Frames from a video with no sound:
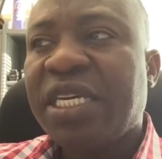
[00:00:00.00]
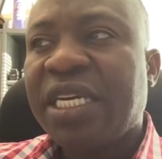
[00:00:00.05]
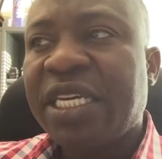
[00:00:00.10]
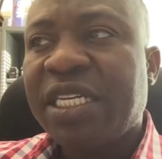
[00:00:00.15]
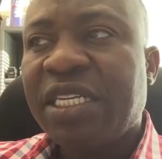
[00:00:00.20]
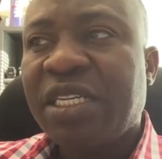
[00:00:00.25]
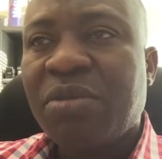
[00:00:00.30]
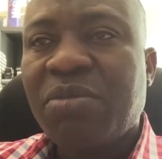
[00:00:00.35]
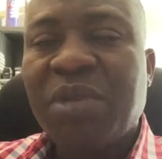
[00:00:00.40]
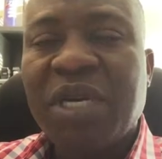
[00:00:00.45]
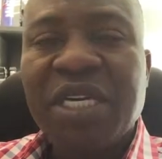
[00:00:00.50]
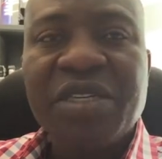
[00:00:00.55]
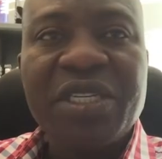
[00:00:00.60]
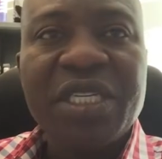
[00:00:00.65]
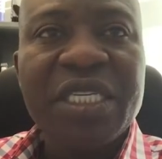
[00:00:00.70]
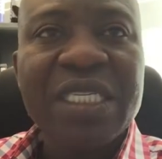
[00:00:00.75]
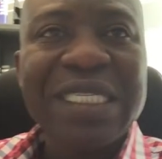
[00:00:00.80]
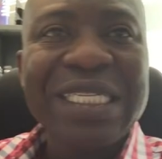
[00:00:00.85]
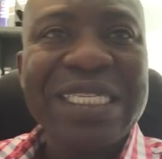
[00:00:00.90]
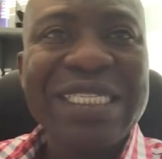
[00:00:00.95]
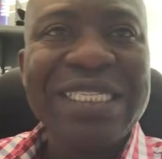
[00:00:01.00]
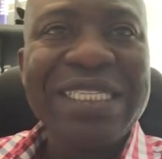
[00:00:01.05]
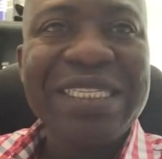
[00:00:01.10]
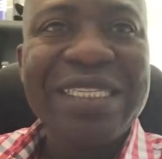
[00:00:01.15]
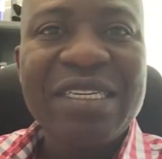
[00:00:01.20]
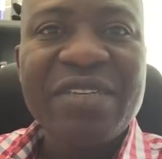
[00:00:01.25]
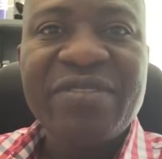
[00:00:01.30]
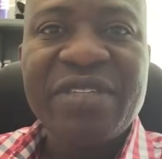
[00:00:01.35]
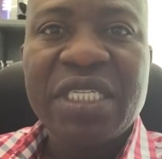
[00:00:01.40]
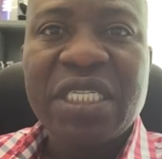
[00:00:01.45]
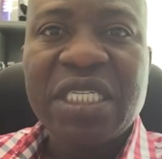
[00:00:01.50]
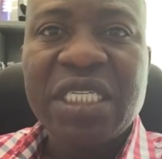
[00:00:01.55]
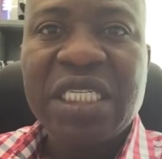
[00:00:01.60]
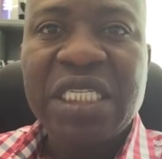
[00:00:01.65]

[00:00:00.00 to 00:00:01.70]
antibiotic sensitivity